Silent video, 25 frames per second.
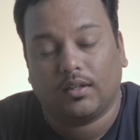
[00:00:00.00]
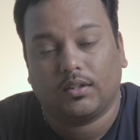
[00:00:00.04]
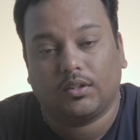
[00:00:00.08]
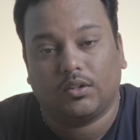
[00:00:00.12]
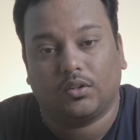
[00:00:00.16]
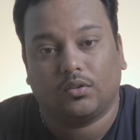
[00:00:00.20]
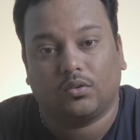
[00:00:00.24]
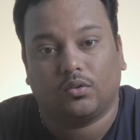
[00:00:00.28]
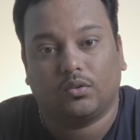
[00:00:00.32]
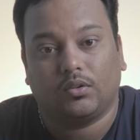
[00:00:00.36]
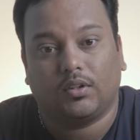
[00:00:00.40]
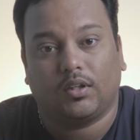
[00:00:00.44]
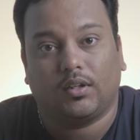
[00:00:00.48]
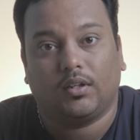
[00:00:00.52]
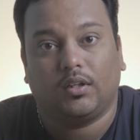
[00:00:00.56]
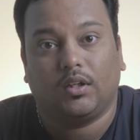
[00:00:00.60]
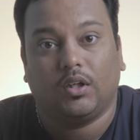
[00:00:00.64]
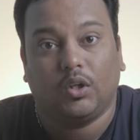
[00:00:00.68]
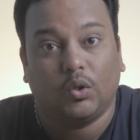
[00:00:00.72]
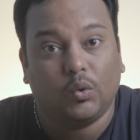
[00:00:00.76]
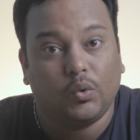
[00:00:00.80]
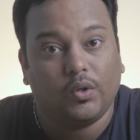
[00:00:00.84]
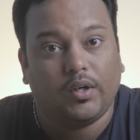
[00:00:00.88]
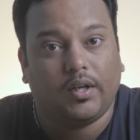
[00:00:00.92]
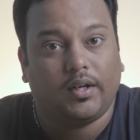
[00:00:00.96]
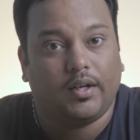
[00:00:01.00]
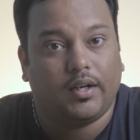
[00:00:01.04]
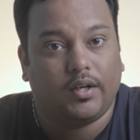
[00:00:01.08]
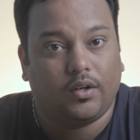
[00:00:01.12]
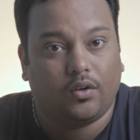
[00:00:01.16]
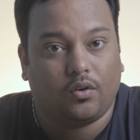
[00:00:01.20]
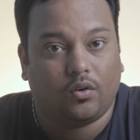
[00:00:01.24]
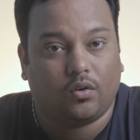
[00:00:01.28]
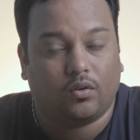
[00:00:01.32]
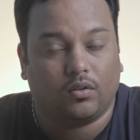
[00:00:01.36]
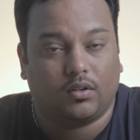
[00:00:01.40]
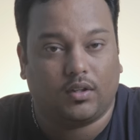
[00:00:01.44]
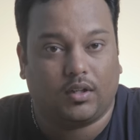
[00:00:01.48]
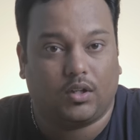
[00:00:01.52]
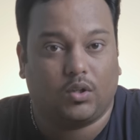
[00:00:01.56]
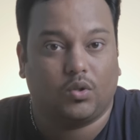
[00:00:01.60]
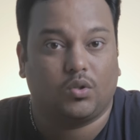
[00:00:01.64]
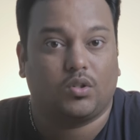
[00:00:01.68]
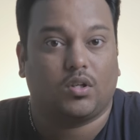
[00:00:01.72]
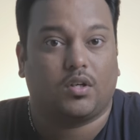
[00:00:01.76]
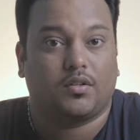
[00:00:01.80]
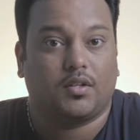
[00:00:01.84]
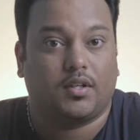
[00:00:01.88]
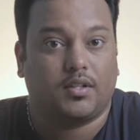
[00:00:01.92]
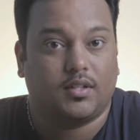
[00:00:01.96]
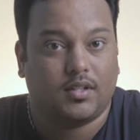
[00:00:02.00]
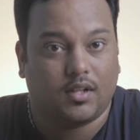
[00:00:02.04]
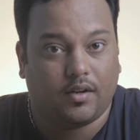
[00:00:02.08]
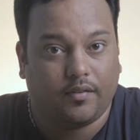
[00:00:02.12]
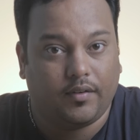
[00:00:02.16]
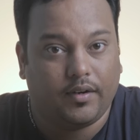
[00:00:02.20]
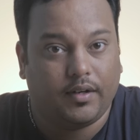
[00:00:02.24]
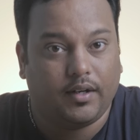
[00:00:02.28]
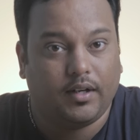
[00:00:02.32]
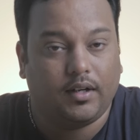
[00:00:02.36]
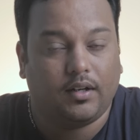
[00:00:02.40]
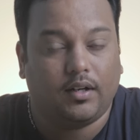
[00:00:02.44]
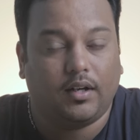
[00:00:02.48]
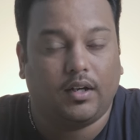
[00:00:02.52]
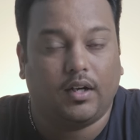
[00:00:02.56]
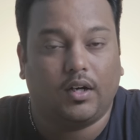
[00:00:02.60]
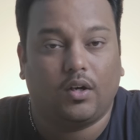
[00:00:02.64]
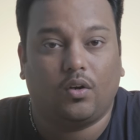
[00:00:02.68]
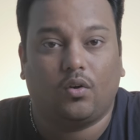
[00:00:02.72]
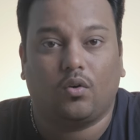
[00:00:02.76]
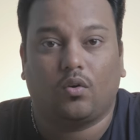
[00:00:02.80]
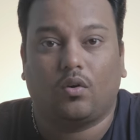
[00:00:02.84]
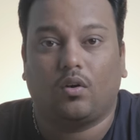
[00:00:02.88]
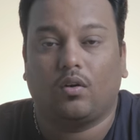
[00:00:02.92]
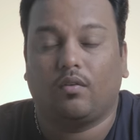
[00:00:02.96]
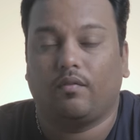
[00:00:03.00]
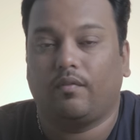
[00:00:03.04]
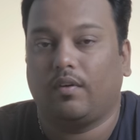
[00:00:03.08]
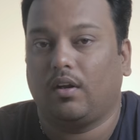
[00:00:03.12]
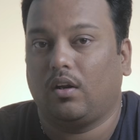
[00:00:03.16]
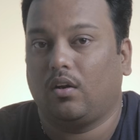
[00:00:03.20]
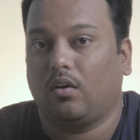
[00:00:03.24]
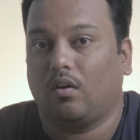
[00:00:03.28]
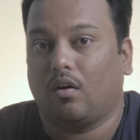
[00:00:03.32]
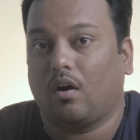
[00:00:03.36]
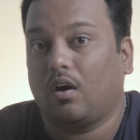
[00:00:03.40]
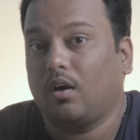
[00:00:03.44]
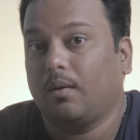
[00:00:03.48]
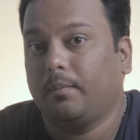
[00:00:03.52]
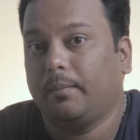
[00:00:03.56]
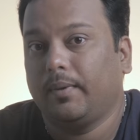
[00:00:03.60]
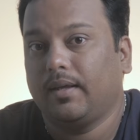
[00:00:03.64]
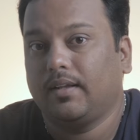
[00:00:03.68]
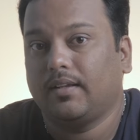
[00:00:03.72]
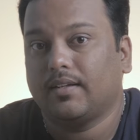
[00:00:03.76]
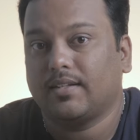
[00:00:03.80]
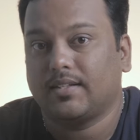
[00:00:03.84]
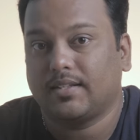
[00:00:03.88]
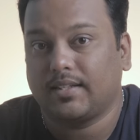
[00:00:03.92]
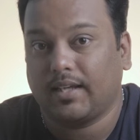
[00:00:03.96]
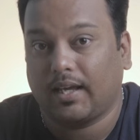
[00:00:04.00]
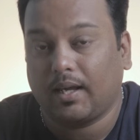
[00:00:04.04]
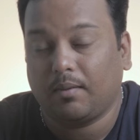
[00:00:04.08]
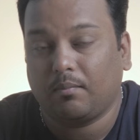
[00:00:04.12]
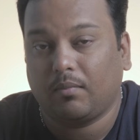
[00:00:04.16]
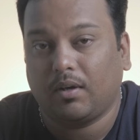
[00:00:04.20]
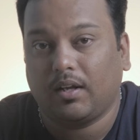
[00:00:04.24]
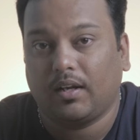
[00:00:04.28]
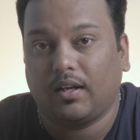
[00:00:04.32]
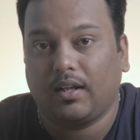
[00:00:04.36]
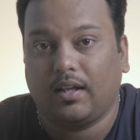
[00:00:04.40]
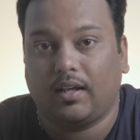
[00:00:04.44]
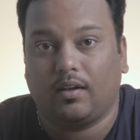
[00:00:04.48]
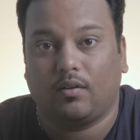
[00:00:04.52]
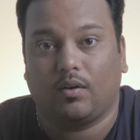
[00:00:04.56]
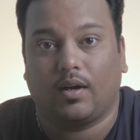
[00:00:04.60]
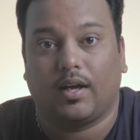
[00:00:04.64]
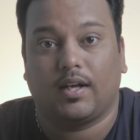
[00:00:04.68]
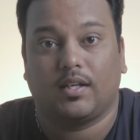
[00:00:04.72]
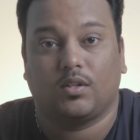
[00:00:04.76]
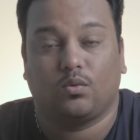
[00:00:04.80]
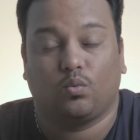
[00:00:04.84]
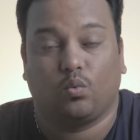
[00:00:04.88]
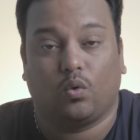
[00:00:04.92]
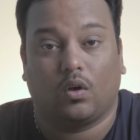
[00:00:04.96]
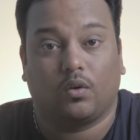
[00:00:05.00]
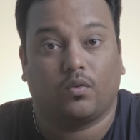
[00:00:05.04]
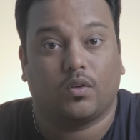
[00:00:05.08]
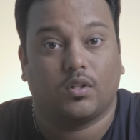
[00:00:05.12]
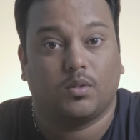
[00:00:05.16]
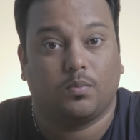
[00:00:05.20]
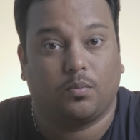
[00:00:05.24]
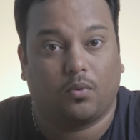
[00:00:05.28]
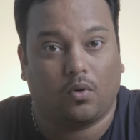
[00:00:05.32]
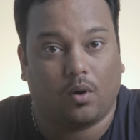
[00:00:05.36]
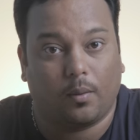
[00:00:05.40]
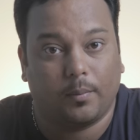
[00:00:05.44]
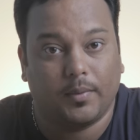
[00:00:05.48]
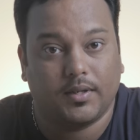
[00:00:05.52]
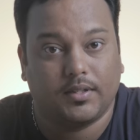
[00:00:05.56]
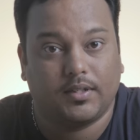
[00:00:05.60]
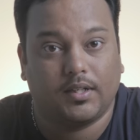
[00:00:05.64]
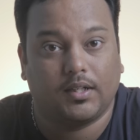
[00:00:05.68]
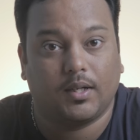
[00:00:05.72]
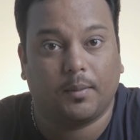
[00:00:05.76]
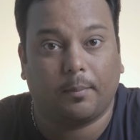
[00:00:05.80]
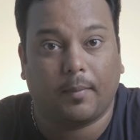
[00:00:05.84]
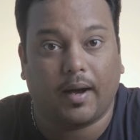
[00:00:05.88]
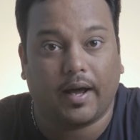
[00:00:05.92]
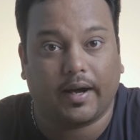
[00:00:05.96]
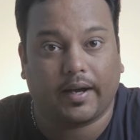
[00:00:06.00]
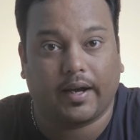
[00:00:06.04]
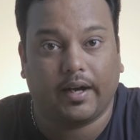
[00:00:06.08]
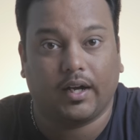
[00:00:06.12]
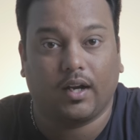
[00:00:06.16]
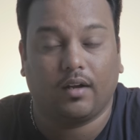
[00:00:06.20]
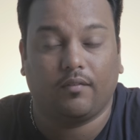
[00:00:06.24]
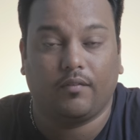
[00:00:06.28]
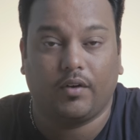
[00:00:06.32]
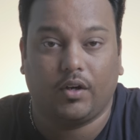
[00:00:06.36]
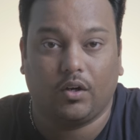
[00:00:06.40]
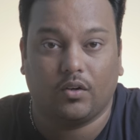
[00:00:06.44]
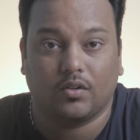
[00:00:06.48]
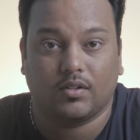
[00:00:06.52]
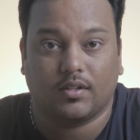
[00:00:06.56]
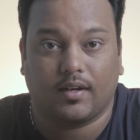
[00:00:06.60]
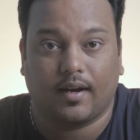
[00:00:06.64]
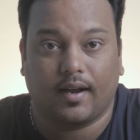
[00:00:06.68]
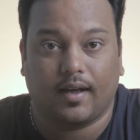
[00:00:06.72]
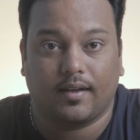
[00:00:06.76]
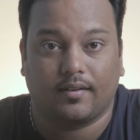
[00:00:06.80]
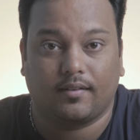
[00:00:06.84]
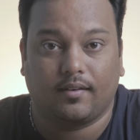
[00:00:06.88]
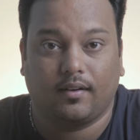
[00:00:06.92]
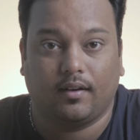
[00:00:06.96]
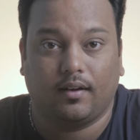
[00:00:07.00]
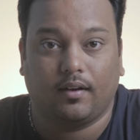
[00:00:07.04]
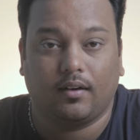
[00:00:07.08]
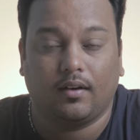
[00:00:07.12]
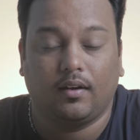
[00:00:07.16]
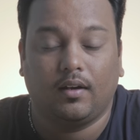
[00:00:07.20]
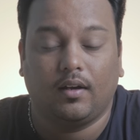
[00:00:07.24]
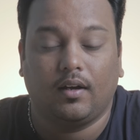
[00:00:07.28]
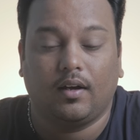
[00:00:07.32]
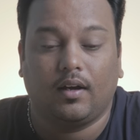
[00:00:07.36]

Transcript: So the new Lilly drone, the two thousand seventeen Lilly drone, will not be the same Lilly as what was promised in the marketing videos last year.